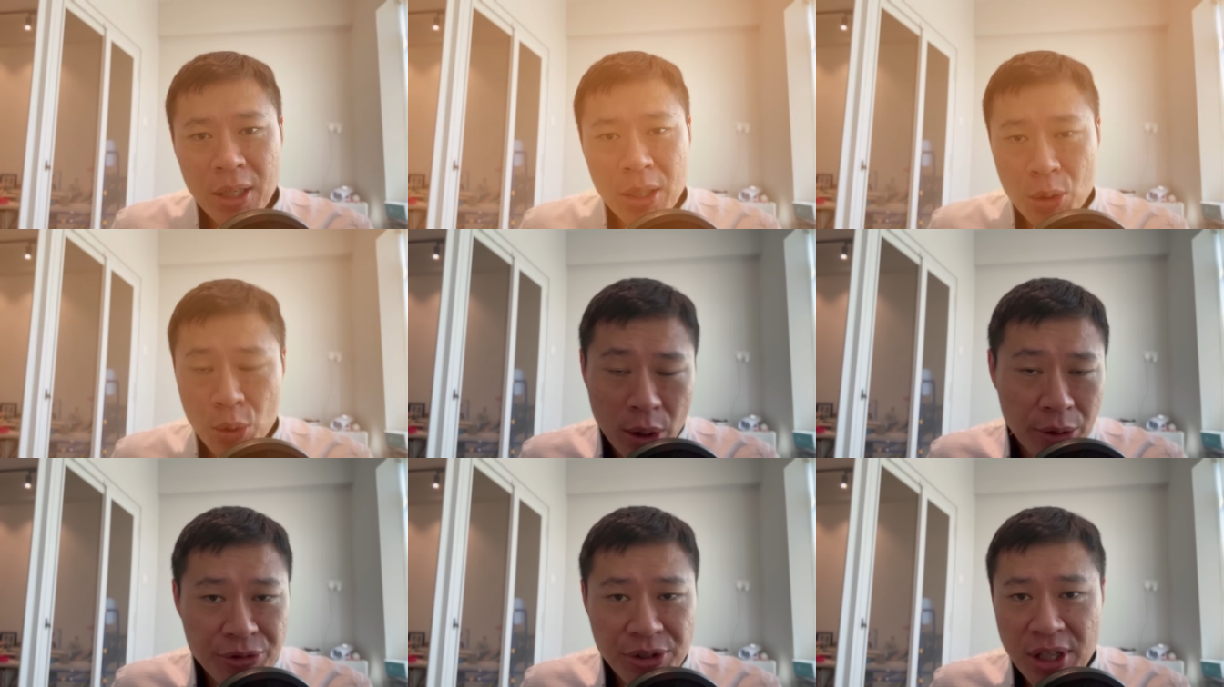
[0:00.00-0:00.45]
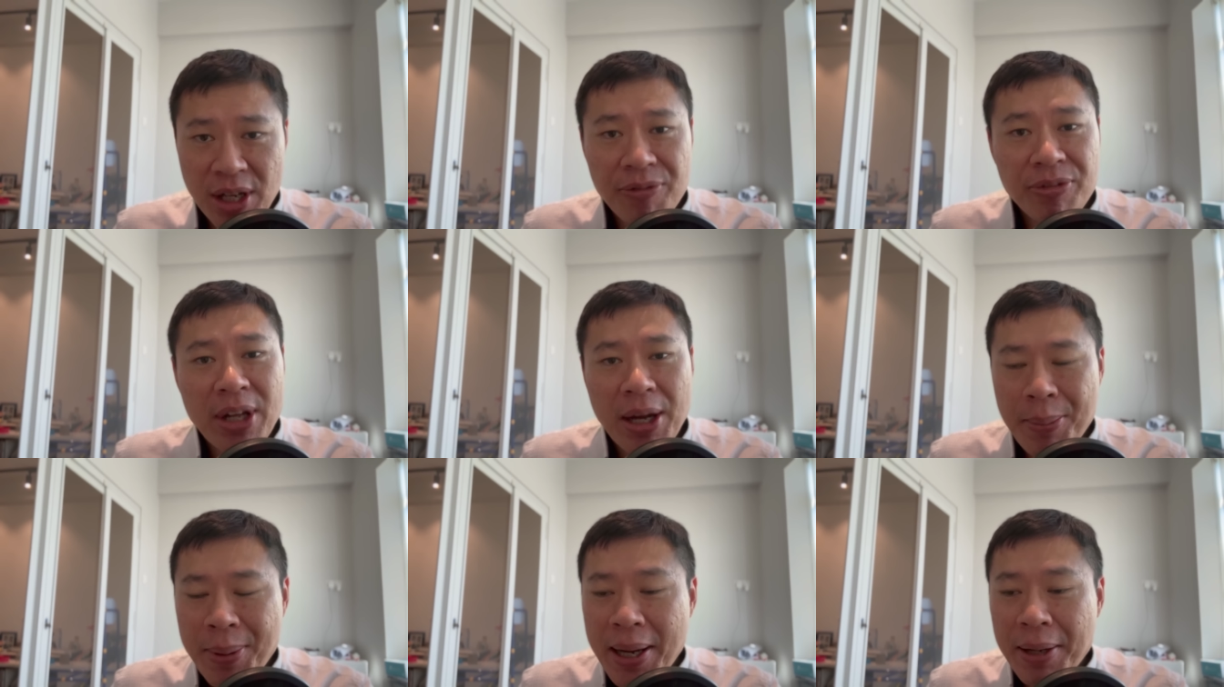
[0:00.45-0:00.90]
You have saved
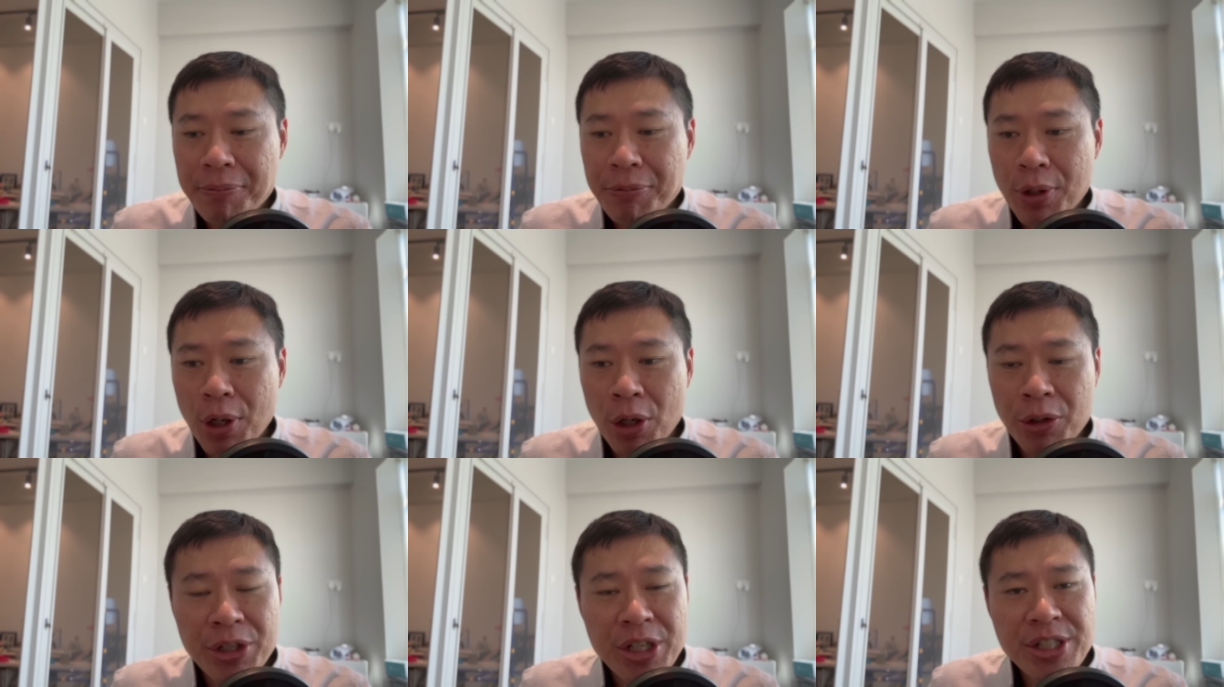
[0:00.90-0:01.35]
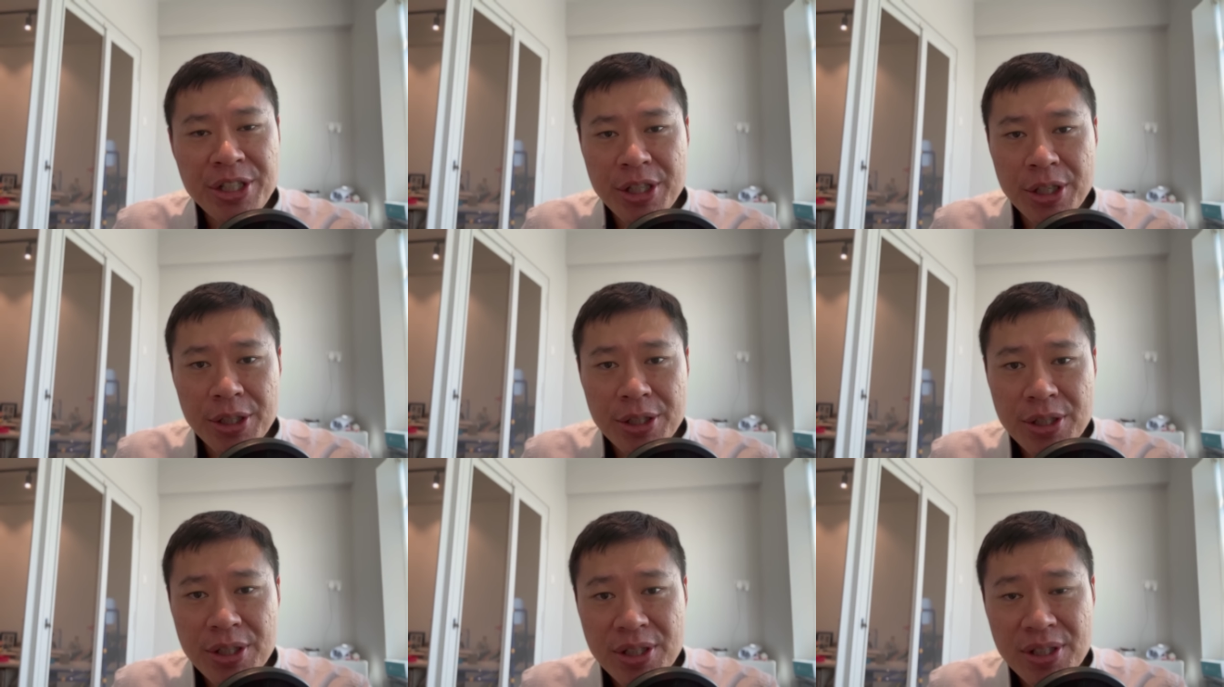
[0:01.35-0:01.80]
up hard all these
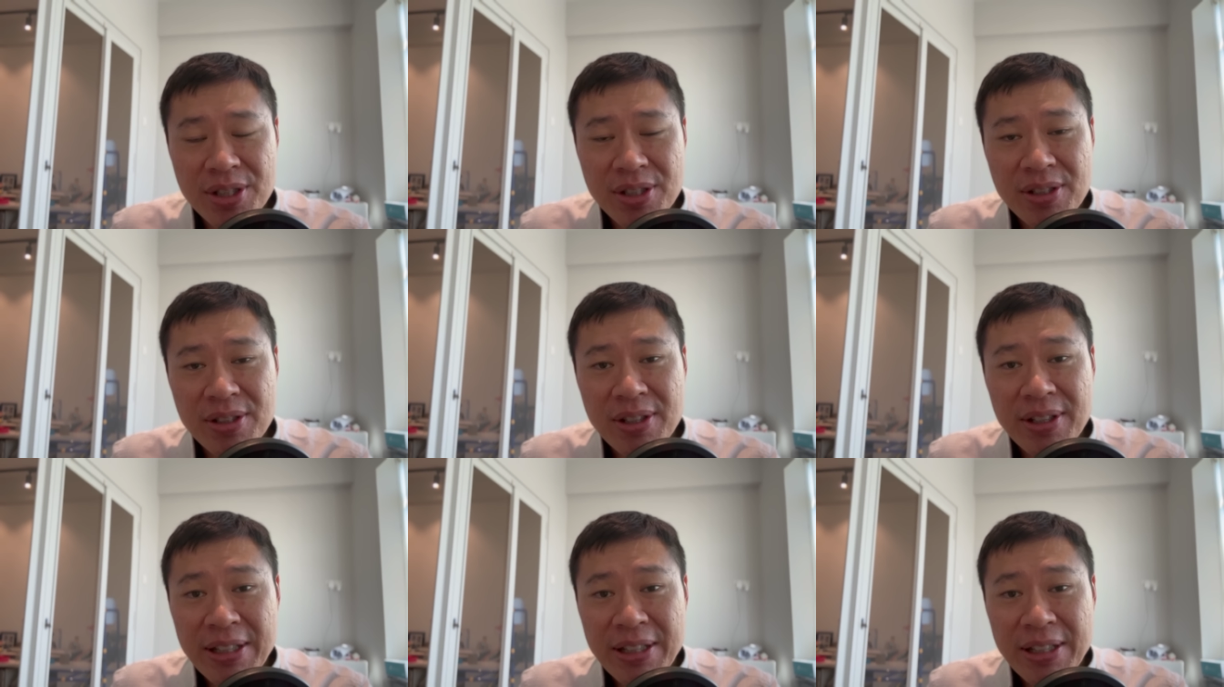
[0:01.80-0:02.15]
years.